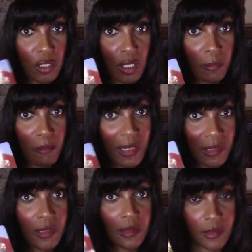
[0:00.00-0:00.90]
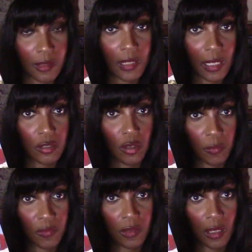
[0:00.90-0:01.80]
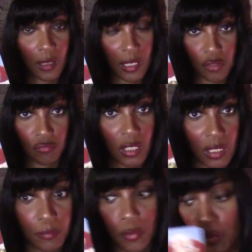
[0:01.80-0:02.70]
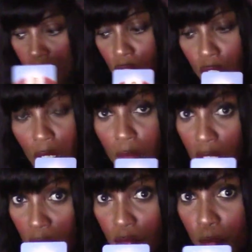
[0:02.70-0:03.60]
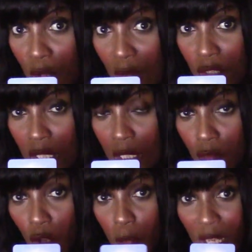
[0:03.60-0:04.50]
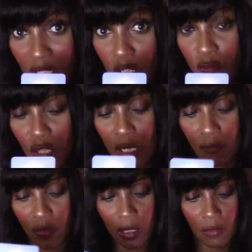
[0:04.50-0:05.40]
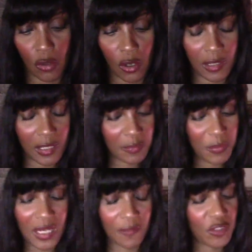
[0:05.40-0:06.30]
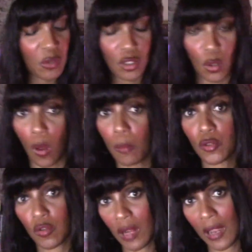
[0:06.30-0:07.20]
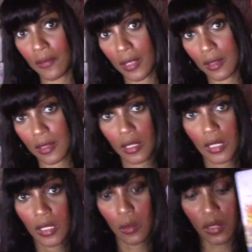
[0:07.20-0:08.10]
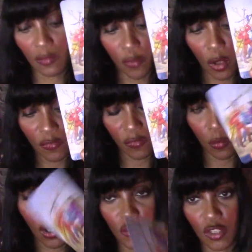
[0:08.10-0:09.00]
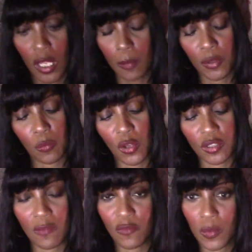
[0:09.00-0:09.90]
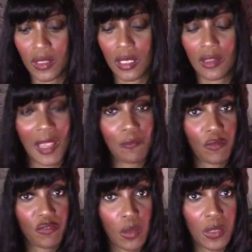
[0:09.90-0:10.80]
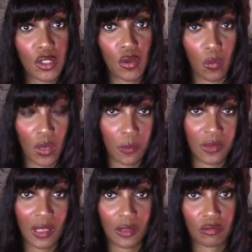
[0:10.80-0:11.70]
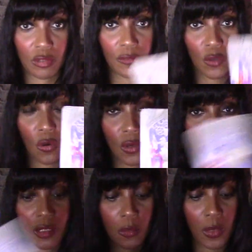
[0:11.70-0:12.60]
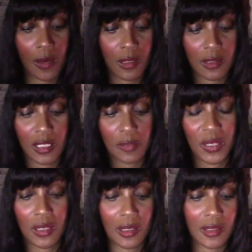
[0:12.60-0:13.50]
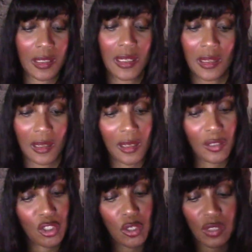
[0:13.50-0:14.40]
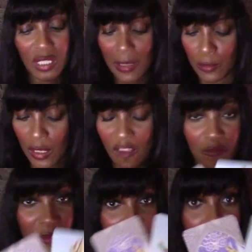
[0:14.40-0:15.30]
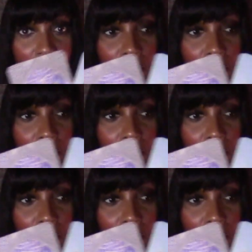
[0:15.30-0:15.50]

you know, medicines and that type of thing. And it's really important to know that you've put everything in the right place and you've done everything right. And there's been a few squabbles around this with the Five of Wands. But what's influencing them reviewing your work with that Three of Coins, Aquarius, is because you seem to have missed